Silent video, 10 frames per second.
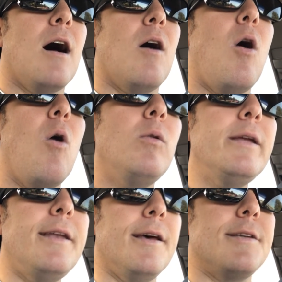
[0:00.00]

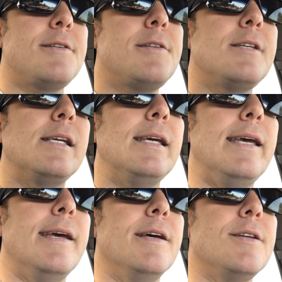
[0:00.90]
Holiness
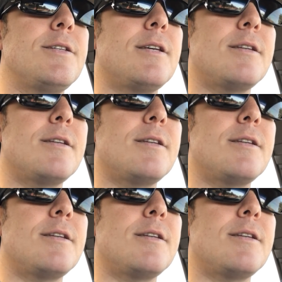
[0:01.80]
is